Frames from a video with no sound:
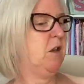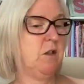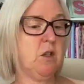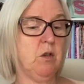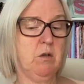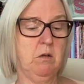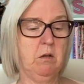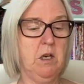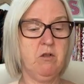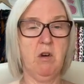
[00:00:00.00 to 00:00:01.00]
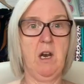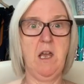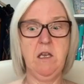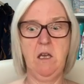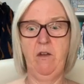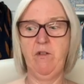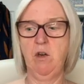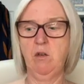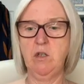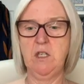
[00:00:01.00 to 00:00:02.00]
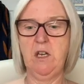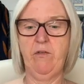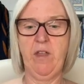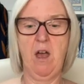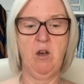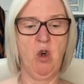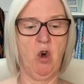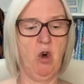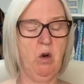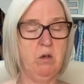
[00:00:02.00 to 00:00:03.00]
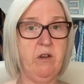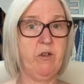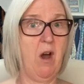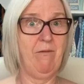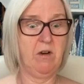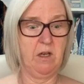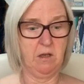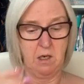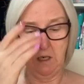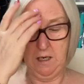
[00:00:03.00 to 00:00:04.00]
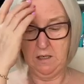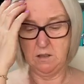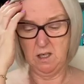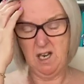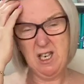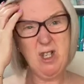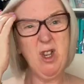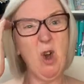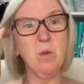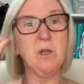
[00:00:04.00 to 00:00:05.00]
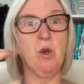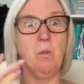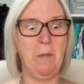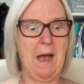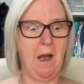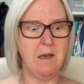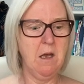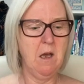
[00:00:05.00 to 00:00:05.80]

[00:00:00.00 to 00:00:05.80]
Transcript: So literally, if you're looking to give that a go, you've got everything that you need. And I actually thought it was a good buy.